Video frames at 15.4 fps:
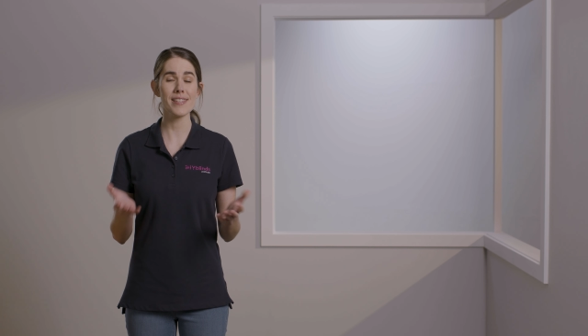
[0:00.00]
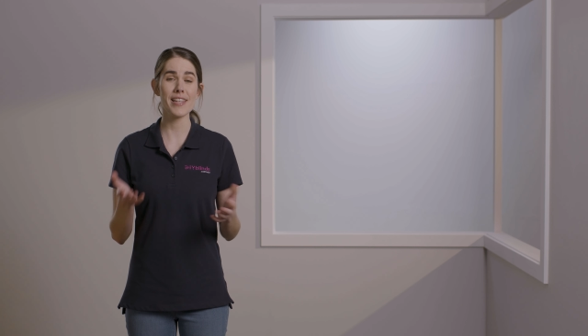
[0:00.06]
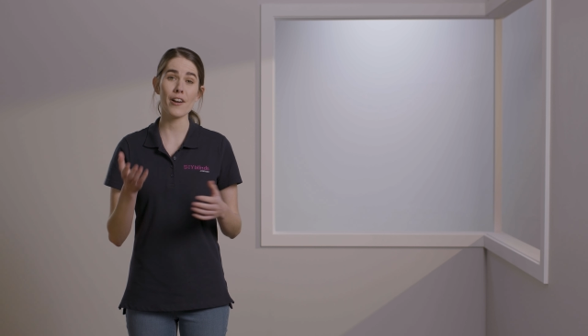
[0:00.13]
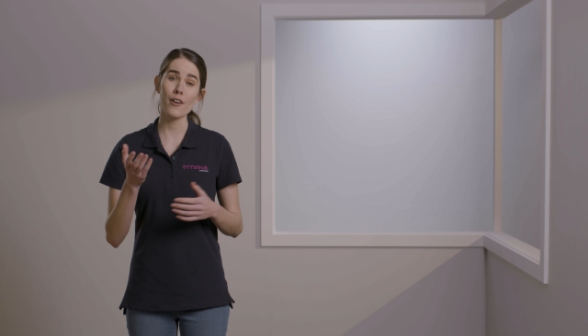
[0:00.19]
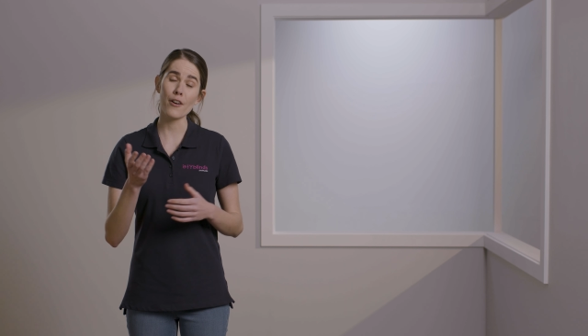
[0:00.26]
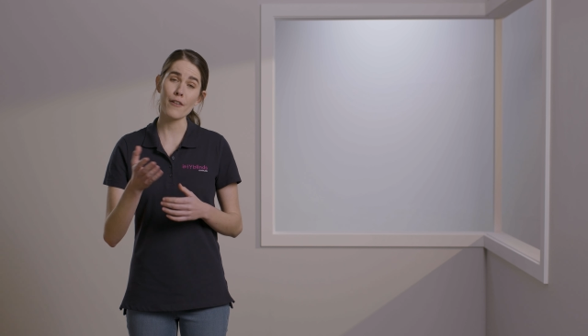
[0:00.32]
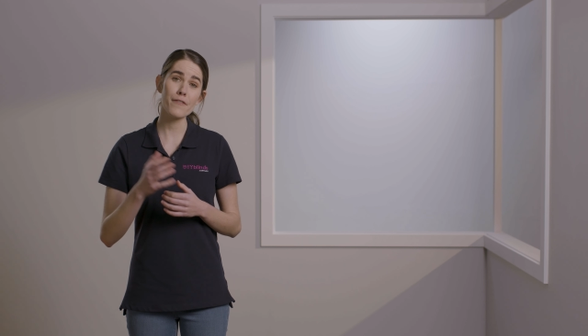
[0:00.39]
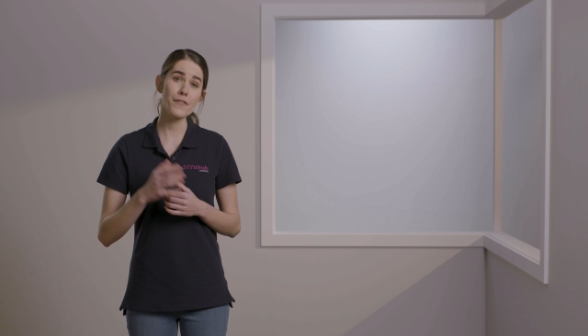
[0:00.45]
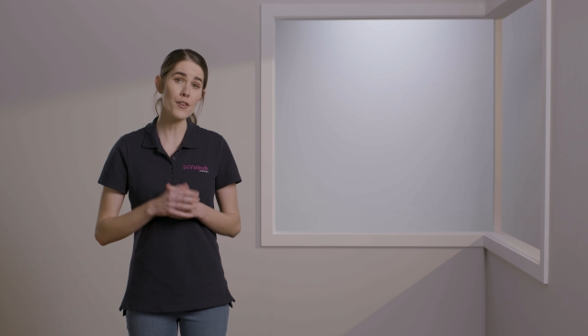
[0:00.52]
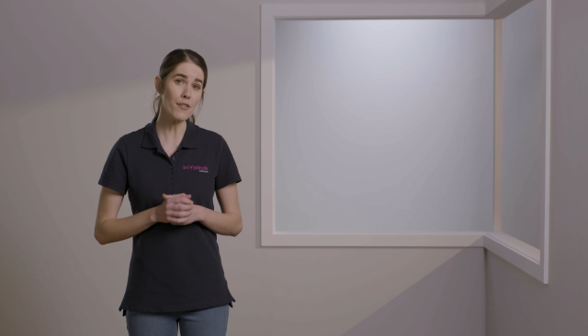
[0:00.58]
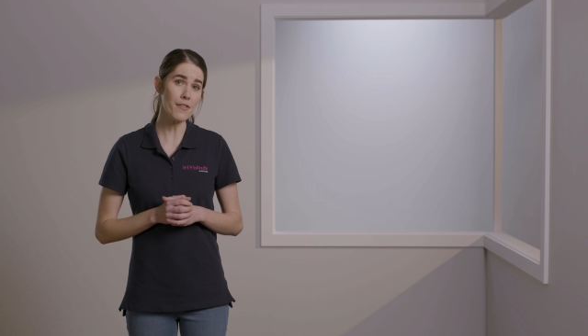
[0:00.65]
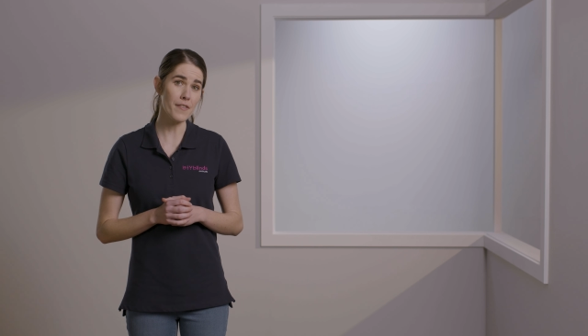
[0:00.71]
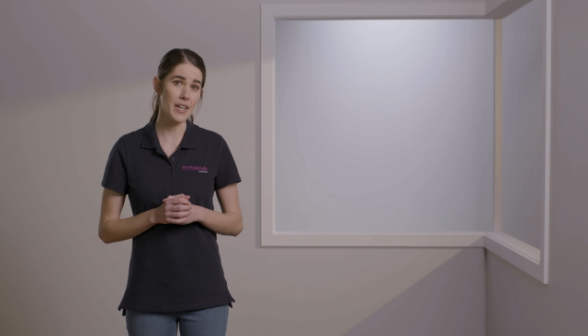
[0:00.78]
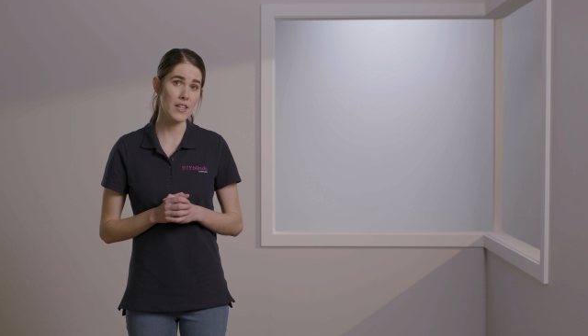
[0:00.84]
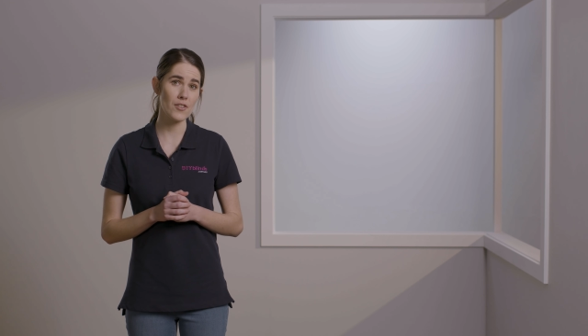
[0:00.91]
there are a few
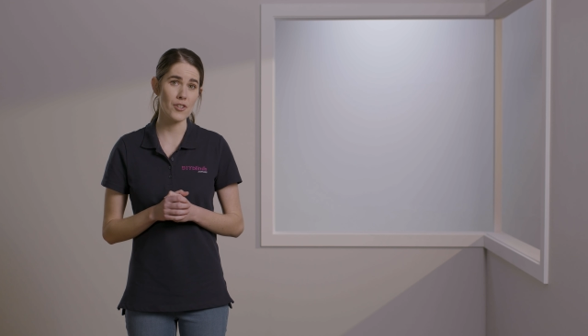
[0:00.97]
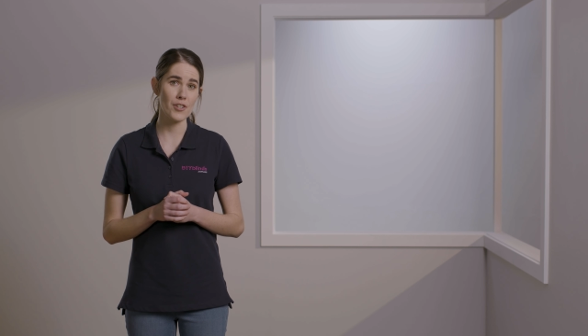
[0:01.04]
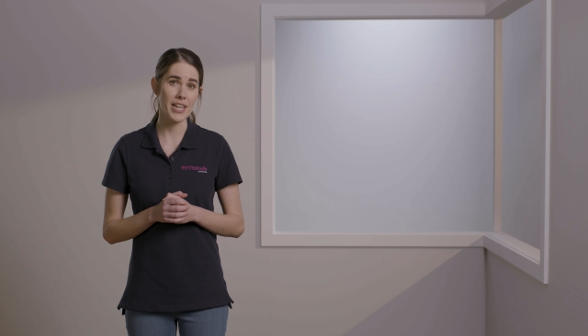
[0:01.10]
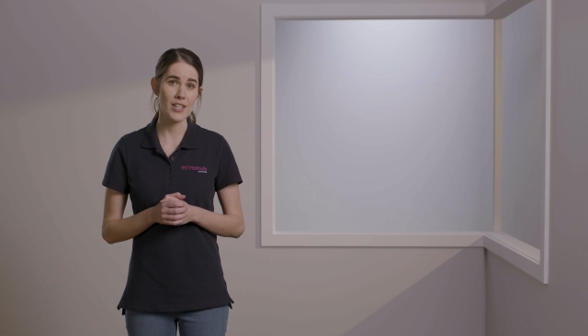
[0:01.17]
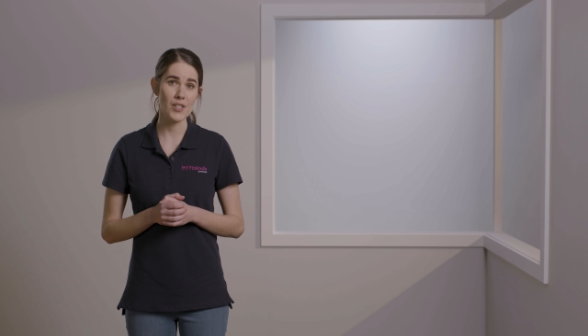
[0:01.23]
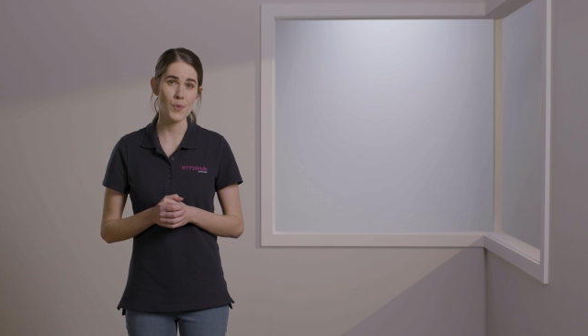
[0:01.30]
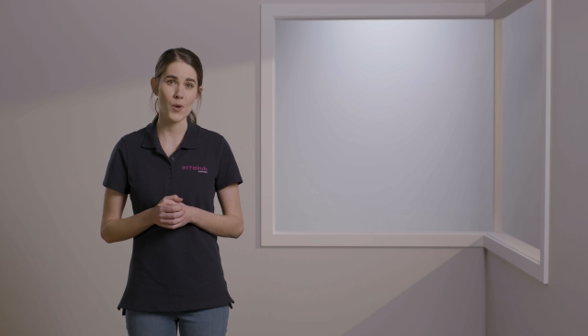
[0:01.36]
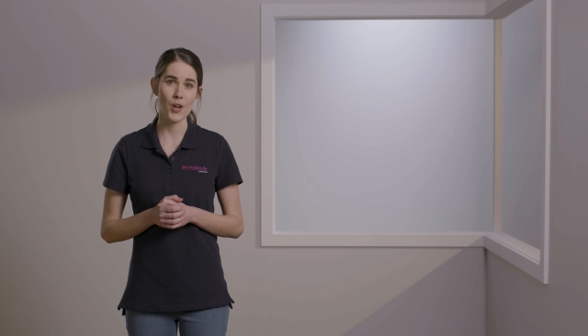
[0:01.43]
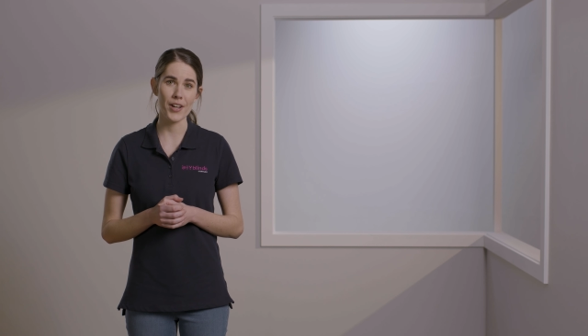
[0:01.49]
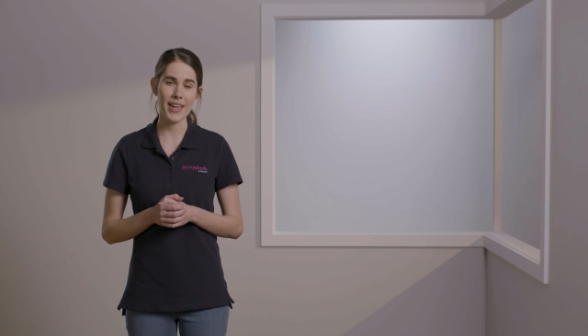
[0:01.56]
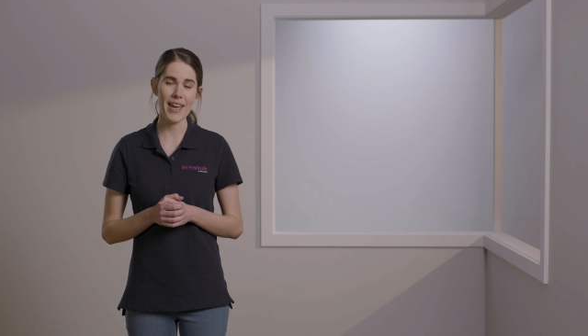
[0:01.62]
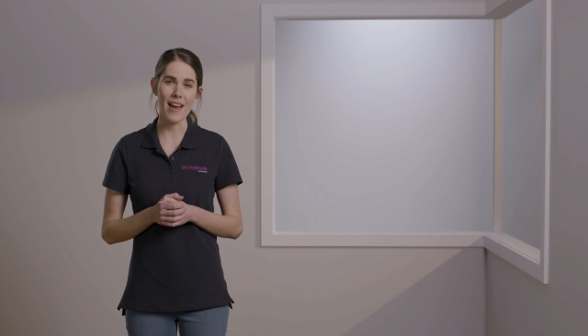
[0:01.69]
things you need to work